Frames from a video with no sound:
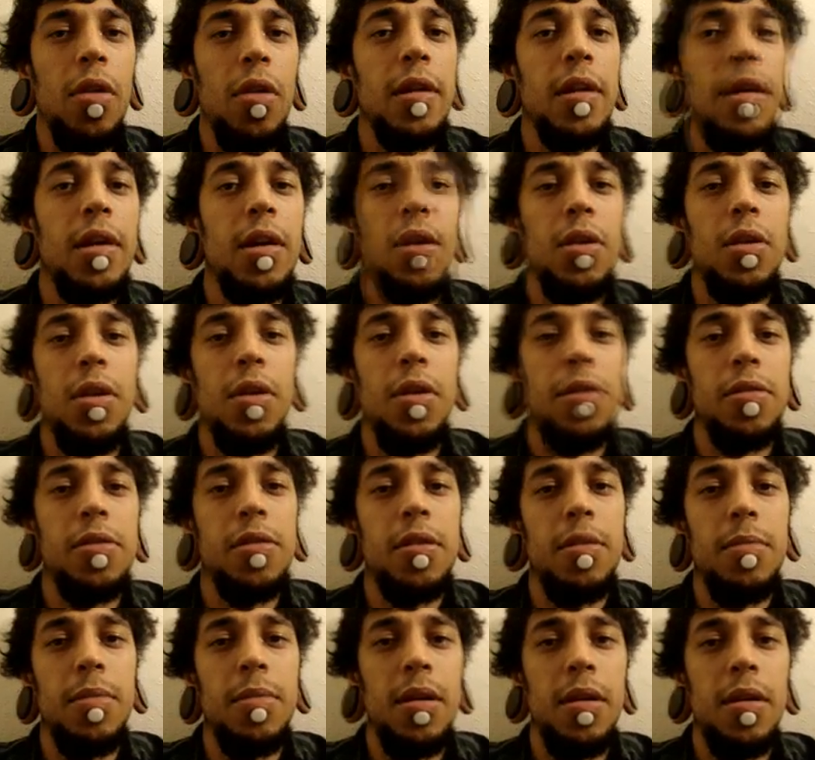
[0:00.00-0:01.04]
close
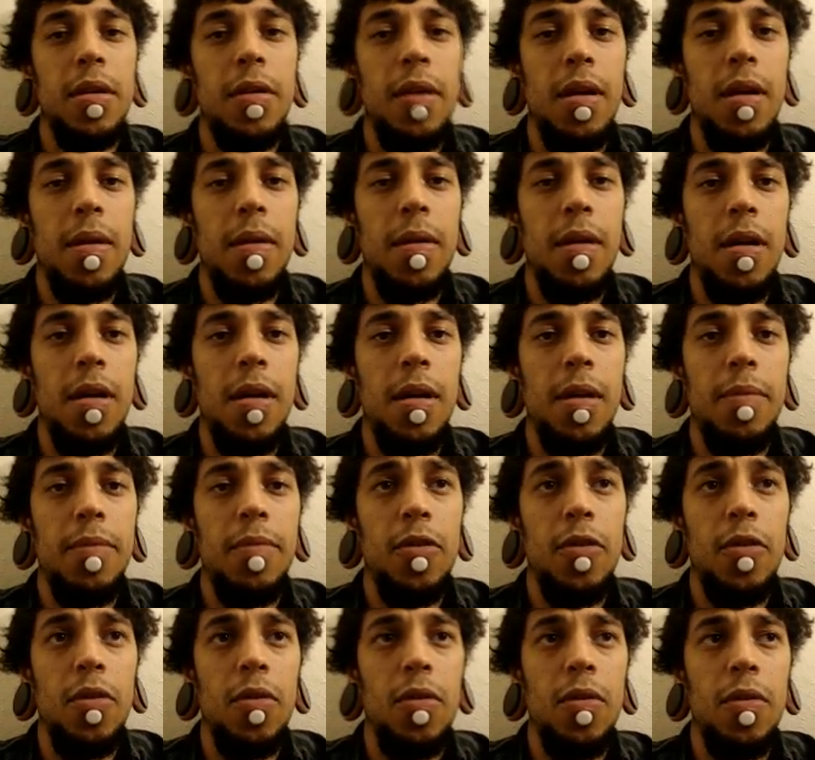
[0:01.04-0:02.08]
to being
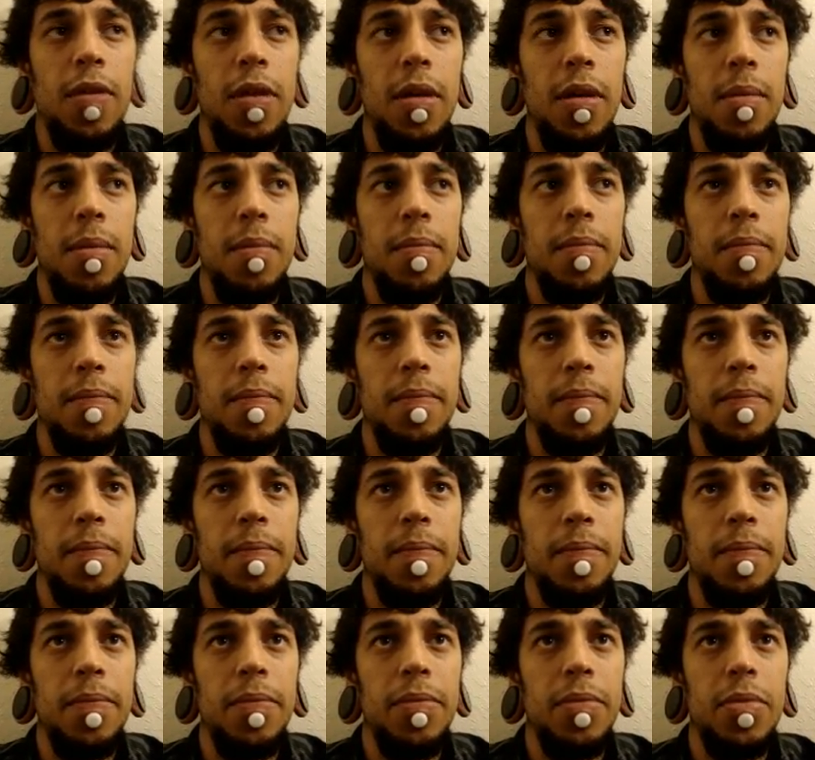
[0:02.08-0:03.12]
for them
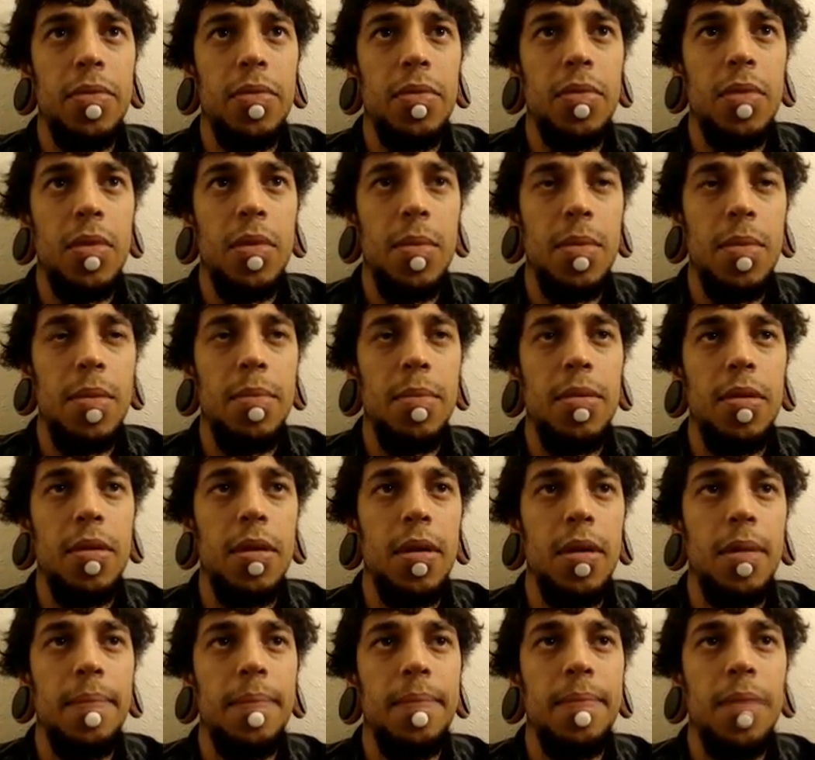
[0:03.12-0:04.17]
to be put
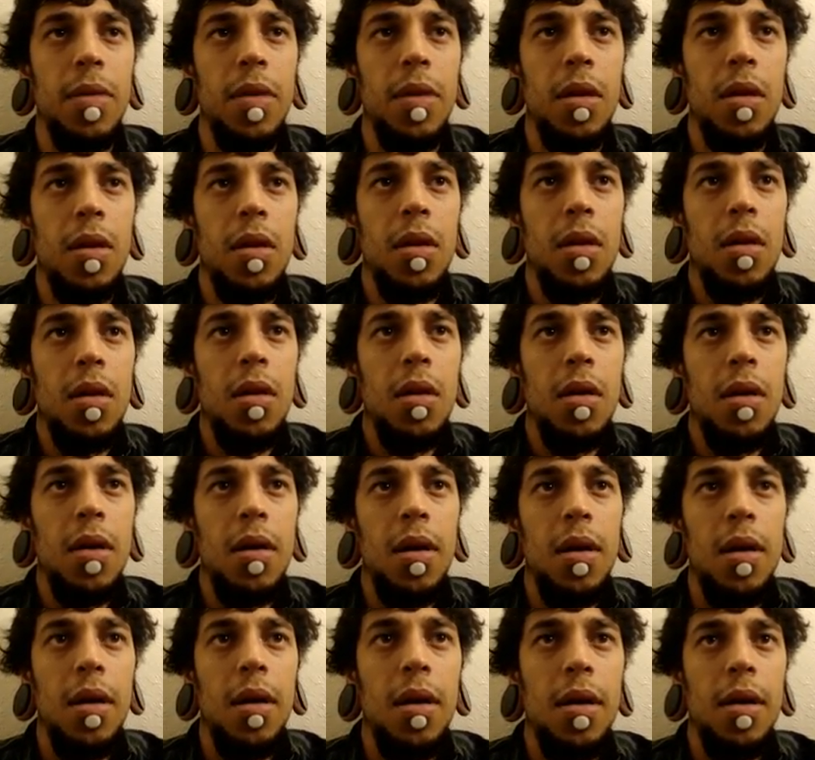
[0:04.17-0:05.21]
in.
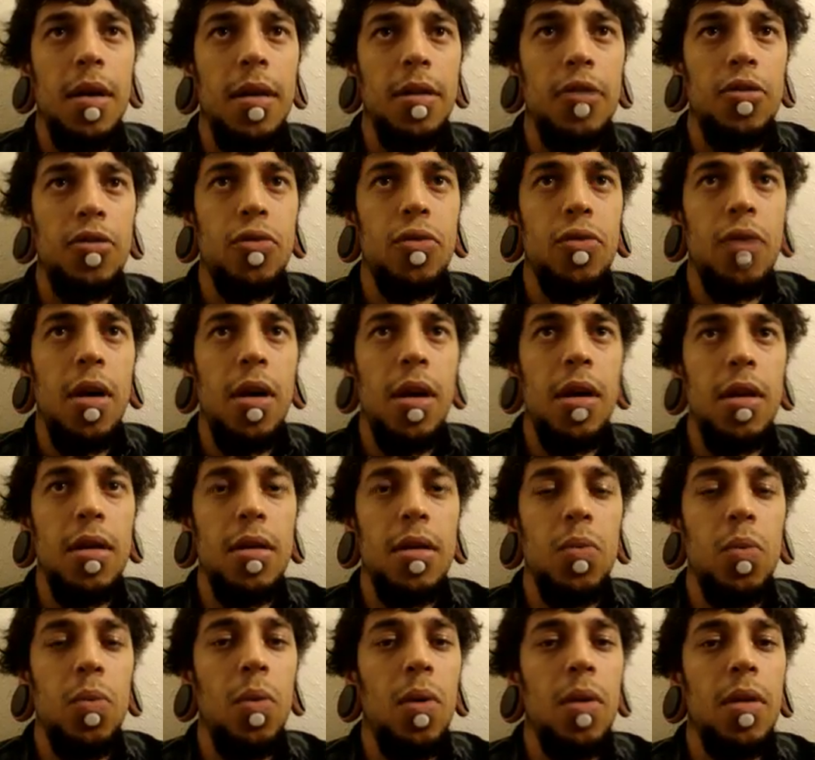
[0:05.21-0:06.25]
I
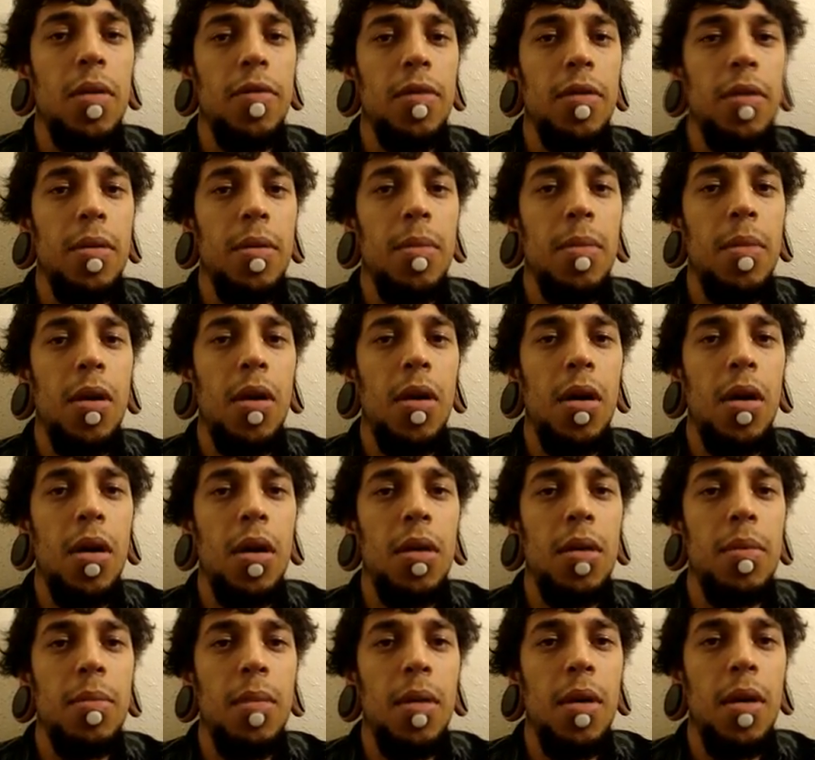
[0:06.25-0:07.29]
tried one of them
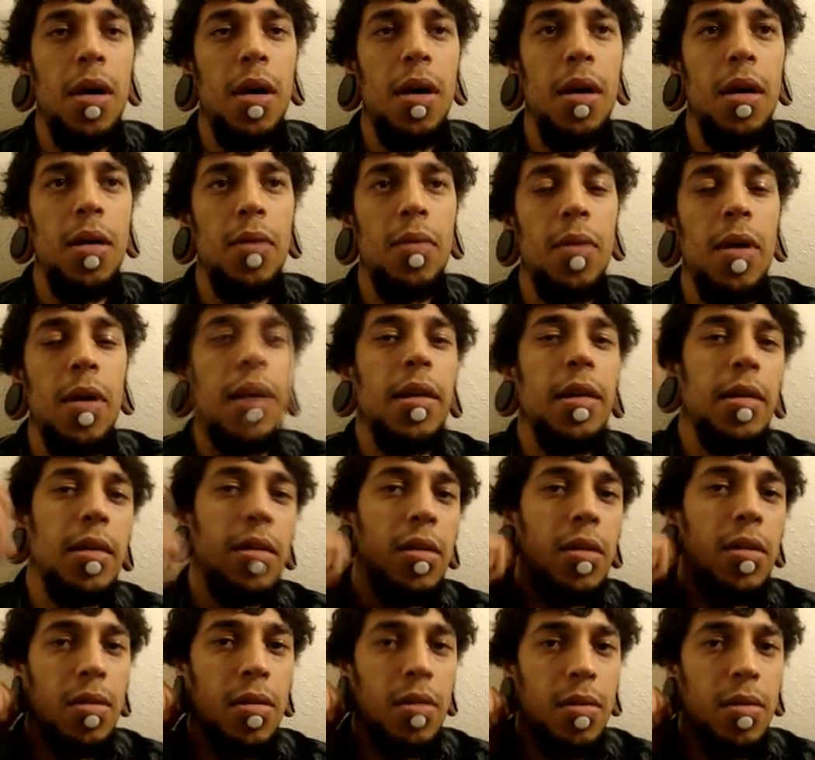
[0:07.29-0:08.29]
on my right ear.